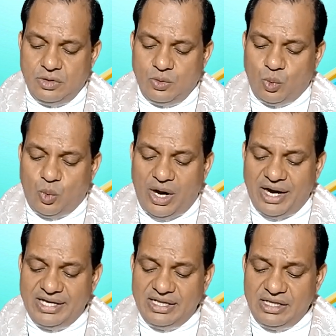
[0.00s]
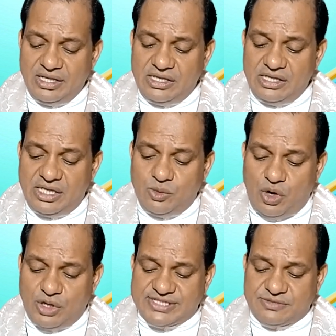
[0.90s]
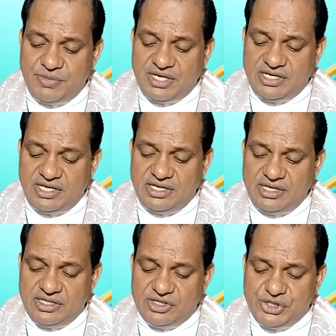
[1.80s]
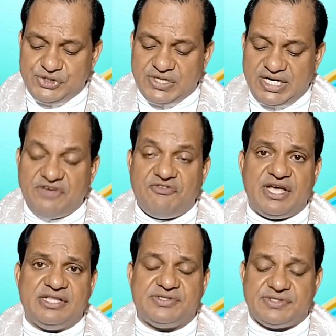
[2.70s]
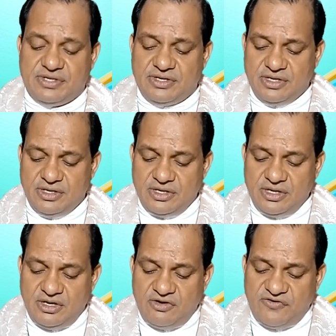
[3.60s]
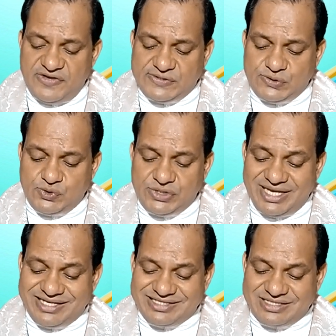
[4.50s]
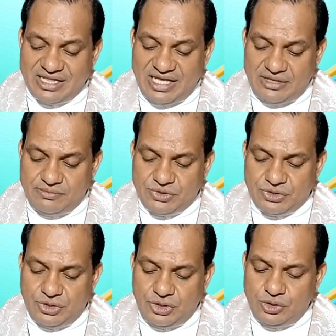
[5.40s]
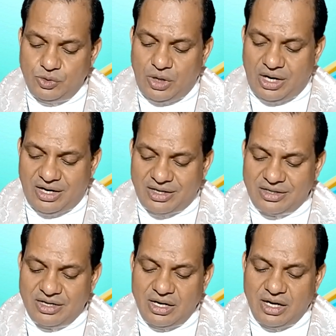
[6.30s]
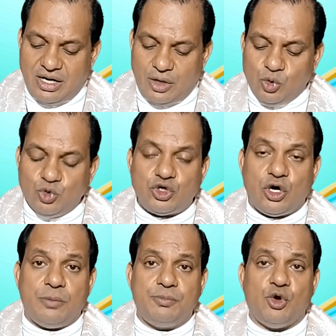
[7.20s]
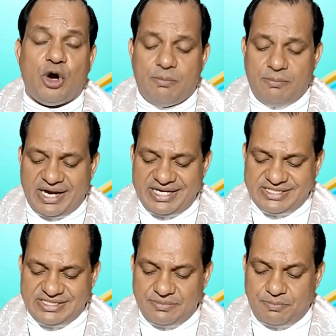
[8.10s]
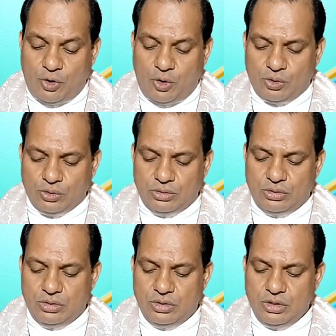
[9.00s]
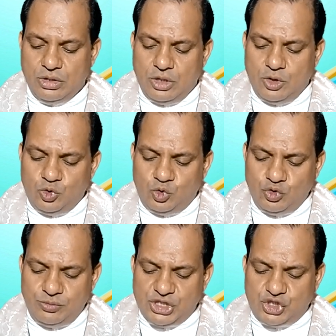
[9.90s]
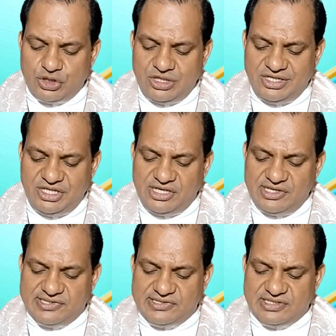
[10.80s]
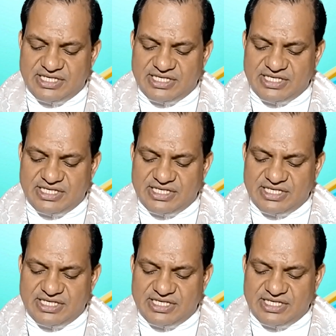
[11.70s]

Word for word: While he was making this defense, Festus exclaimed, You are out of your mind, Paul. Too much learning is